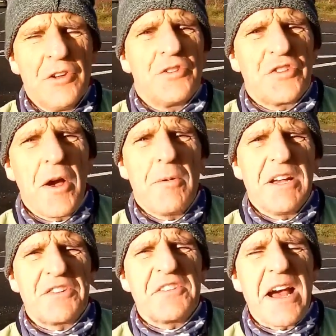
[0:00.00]
So
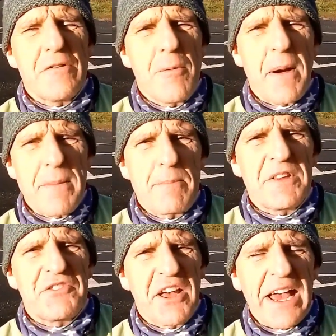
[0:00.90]
it's now about
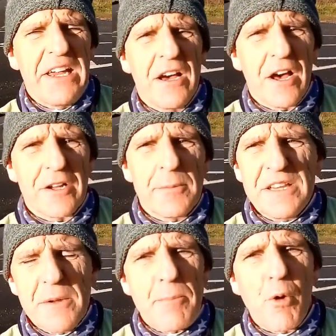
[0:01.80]
midday and I'm
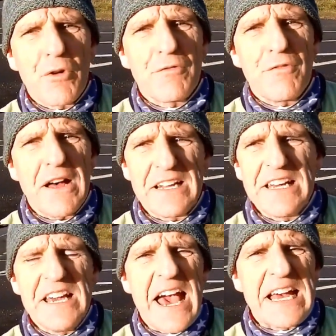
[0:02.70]
in the Bourne
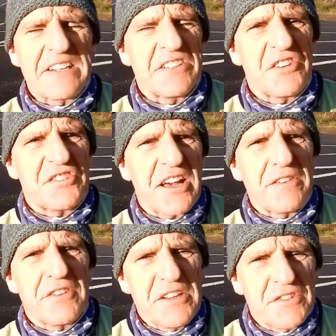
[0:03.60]
Valley heading
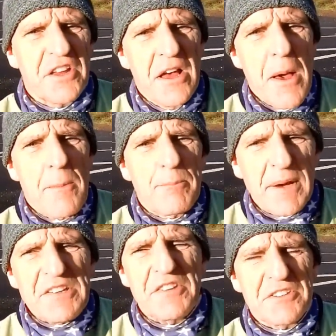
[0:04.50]
southeast.
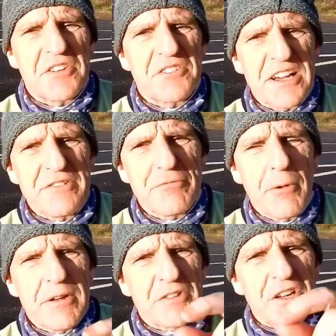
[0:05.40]
Basically today's
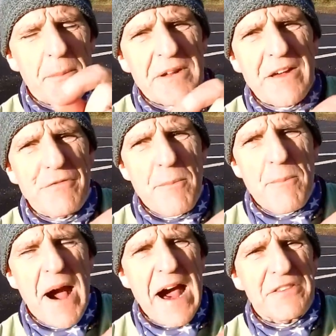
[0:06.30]
route is coming out from
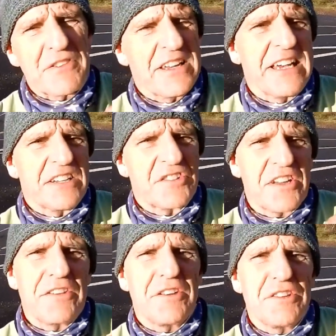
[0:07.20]
Bath in a
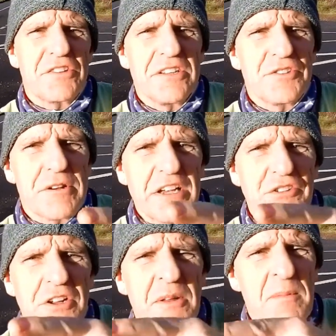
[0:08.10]
southeasterly
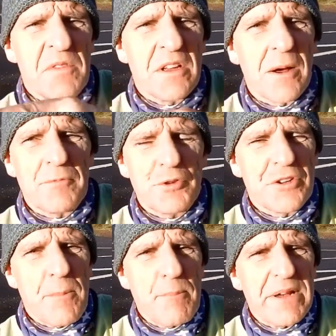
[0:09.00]
direction. I'm doing
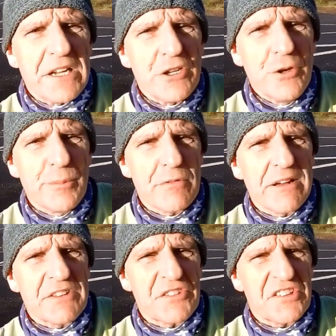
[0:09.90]
a big loop
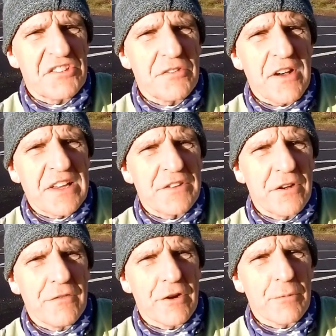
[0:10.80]
around the city of
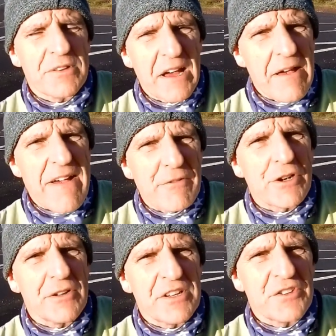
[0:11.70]
Andover without ever
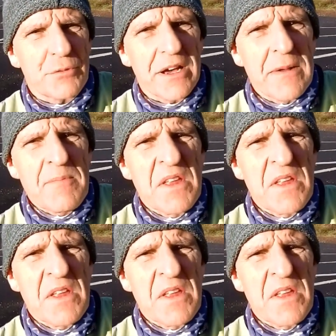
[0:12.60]
going into it.